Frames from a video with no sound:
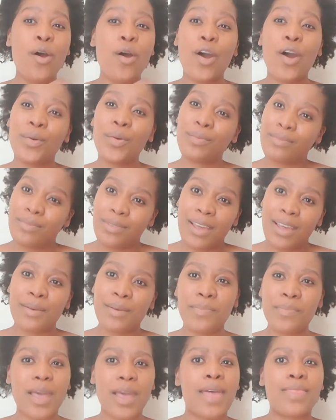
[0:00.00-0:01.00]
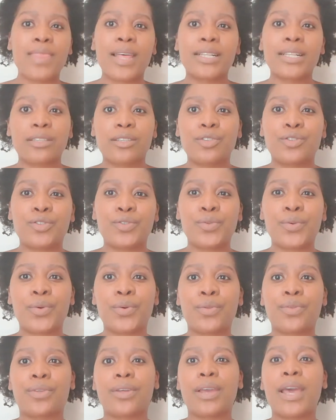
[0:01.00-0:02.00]
Well, yeah, and that's the
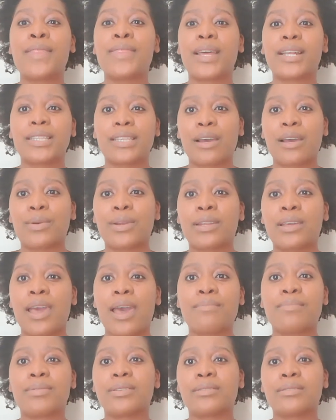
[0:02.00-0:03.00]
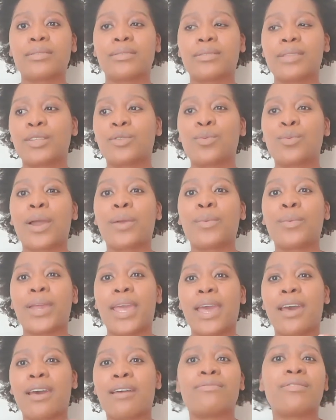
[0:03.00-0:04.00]
truth, and that's how it happens. That's why we
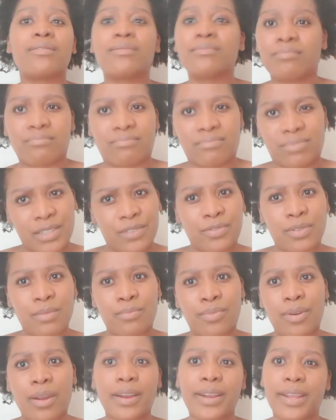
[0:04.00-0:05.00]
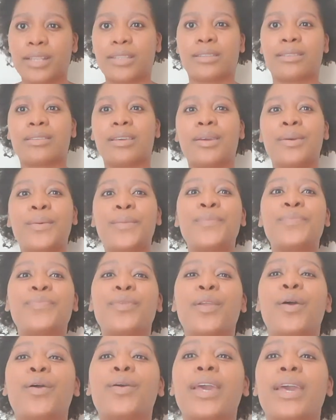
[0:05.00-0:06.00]
have different products.
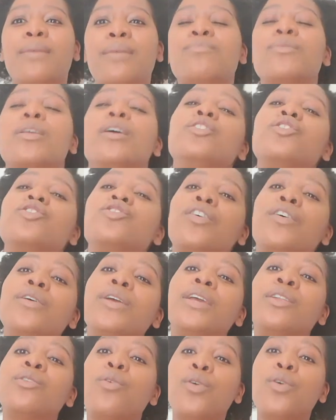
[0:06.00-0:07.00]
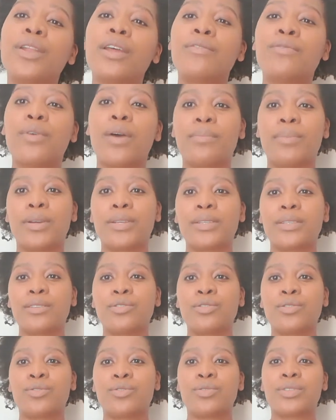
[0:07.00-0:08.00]
Okay, so in order for a person
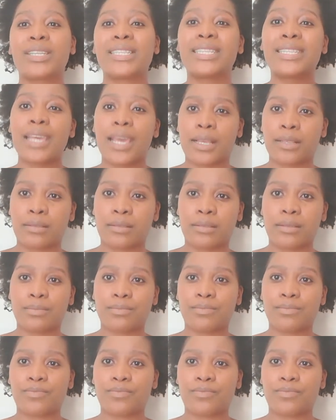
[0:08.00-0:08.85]
to do the test